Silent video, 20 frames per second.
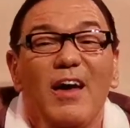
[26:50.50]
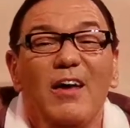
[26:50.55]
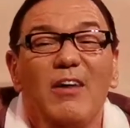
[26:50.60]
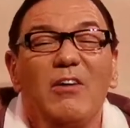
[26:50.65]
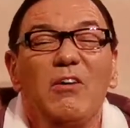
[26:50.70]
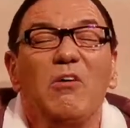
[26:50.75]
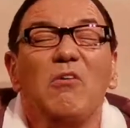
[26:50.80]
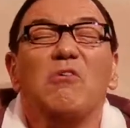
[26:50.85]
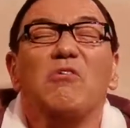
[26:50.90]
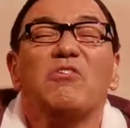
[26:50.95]

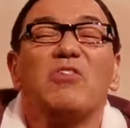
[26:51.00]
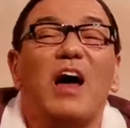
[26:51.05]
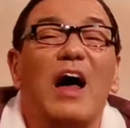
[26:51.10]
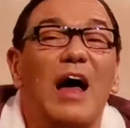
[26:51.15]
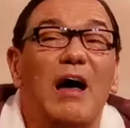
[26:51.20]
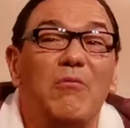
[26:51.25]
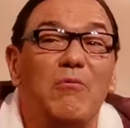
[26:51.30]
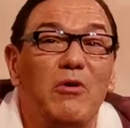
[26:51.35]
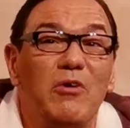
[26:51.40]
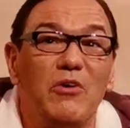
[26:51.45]
you
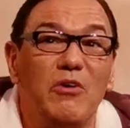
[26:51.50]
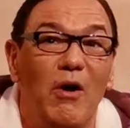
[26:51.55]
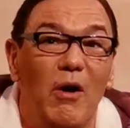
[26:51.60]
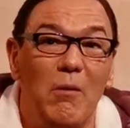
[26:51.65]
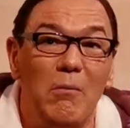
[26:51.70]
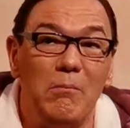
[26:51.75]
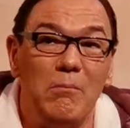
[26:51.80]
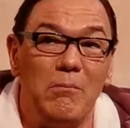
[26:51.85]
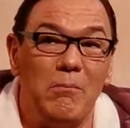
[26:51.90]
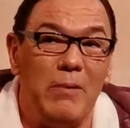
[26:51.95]
dying would
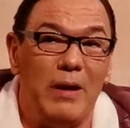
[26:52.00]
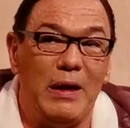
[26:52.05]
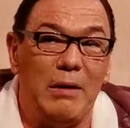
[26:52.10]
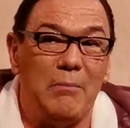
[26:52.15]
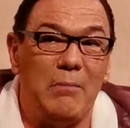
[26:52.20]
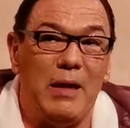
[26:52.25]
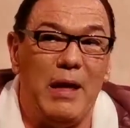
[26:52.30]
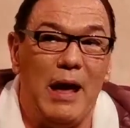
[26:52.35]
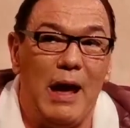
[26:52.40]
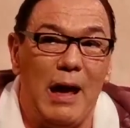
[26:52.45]
not make
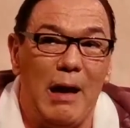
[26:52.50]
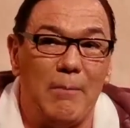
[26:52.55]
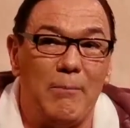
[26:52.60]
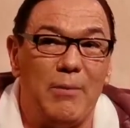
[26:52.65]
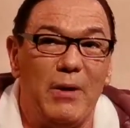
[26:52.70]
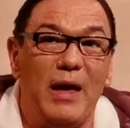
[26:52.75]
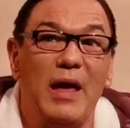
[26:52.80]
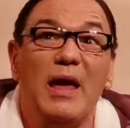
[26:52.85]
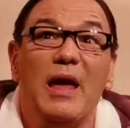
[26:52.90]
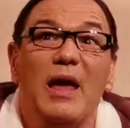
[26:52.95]
me
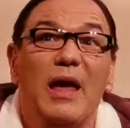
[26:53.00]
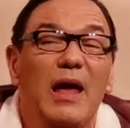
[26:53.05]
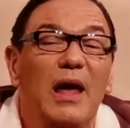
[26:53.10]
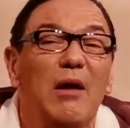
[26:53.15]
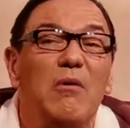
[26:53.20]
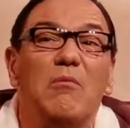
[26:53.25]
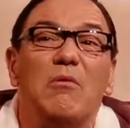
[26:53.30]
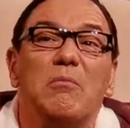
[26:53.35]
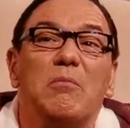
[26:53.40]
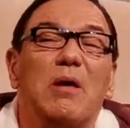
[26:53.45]
happy.
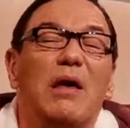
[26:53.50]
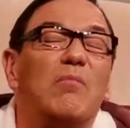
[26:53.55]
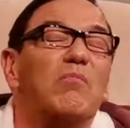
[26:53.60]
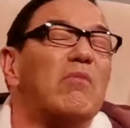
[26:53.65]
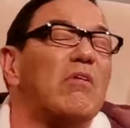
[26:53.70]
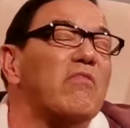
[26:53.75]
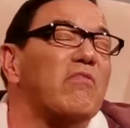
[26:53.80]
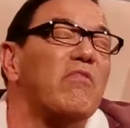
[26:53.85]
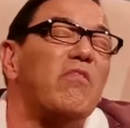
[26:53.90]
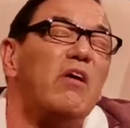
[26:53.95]
It would make
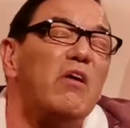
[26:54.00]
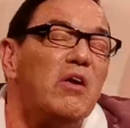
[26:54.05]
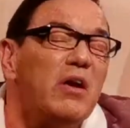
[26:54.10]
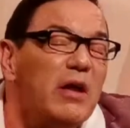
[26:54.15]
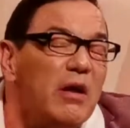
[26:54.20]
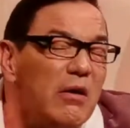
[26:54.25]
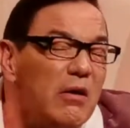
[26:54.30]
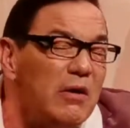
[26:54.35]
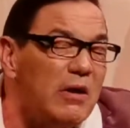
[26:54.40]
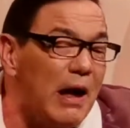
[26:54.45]
me very
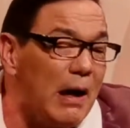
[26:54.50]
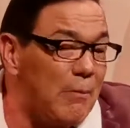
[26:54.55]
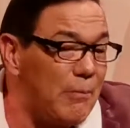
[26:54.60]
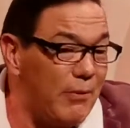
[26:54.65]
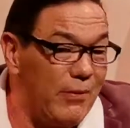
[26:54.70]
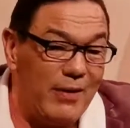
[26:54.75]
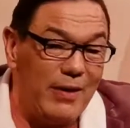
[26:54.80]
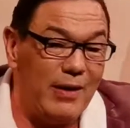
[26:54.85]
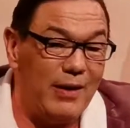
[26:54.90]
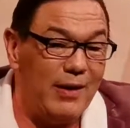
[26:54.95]

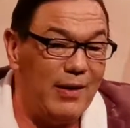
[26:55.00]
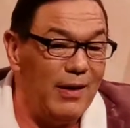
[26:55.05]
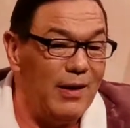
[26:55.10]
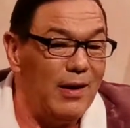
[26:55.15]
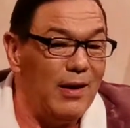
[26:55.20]
unhappy.